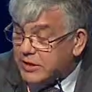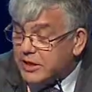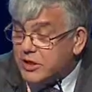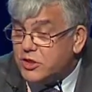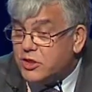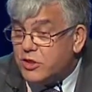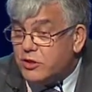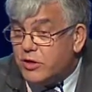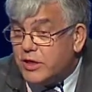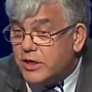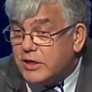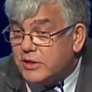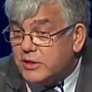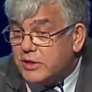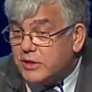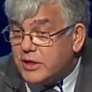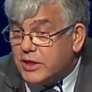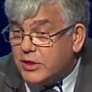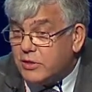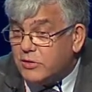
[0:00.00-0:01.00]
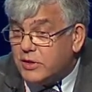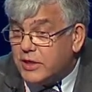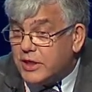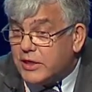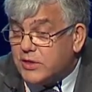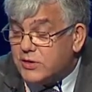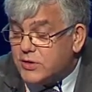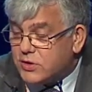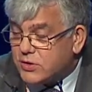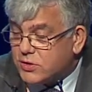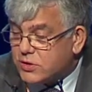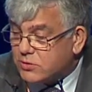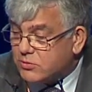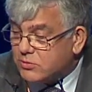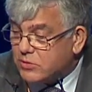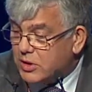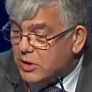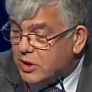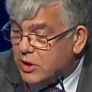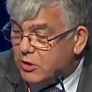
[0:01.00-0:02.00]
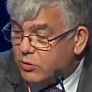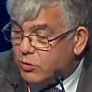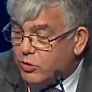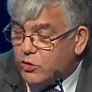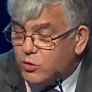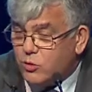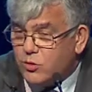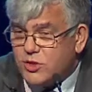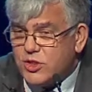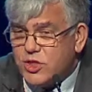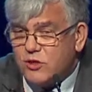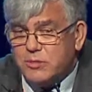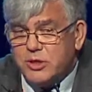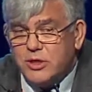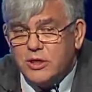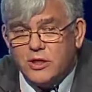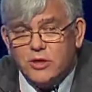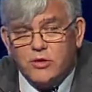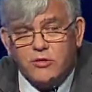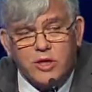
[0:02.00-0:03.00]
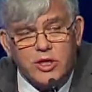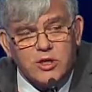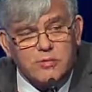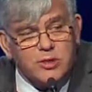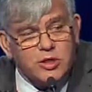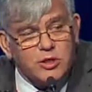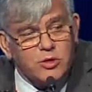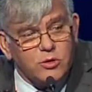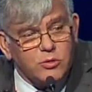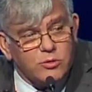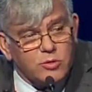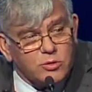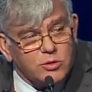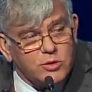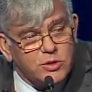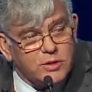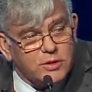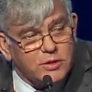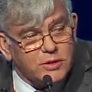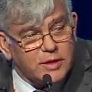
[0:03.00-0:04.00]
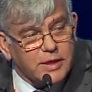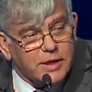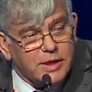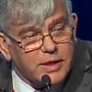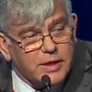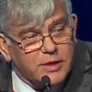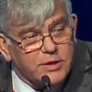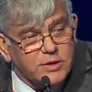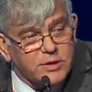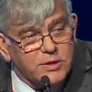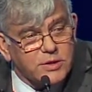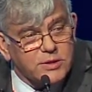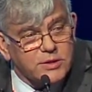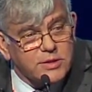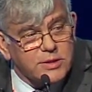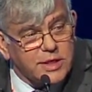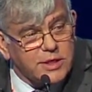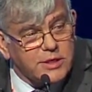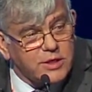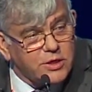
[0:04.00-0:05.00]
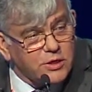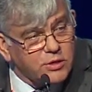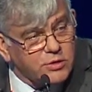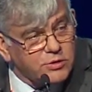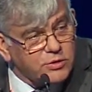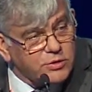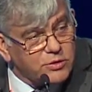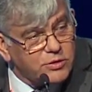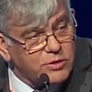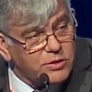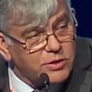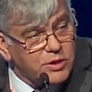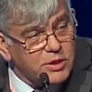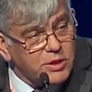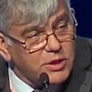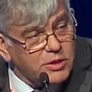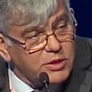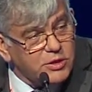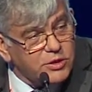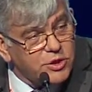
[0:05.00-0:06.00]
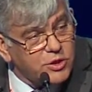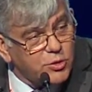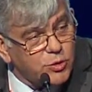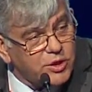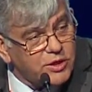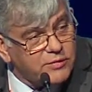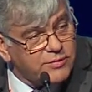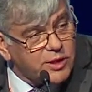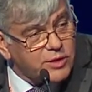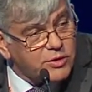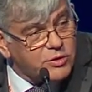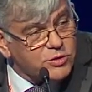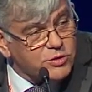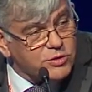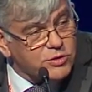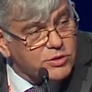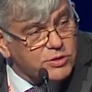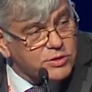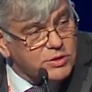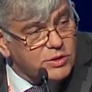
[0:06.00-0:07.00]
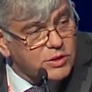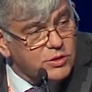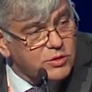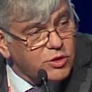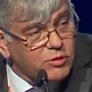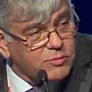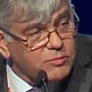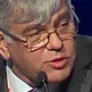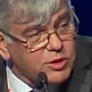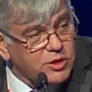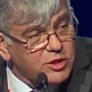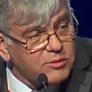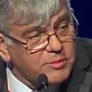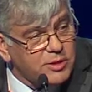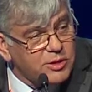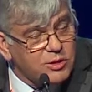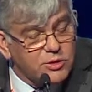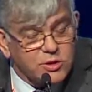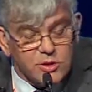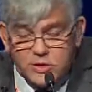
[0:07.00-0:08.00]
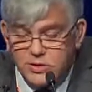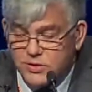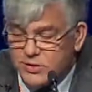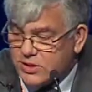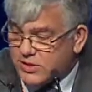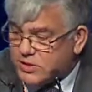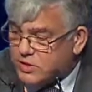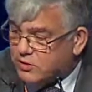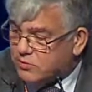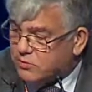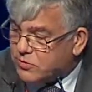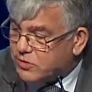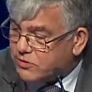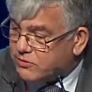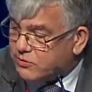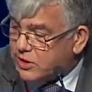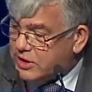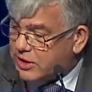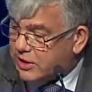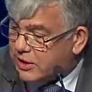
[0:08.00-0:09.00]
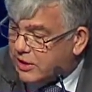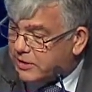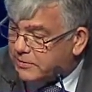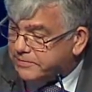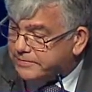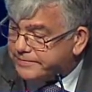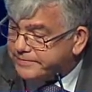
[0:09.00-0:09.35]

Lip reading: integrated healthcare system, we'd also be incredibly good at taking on new innovations and adopting them into the systems of care.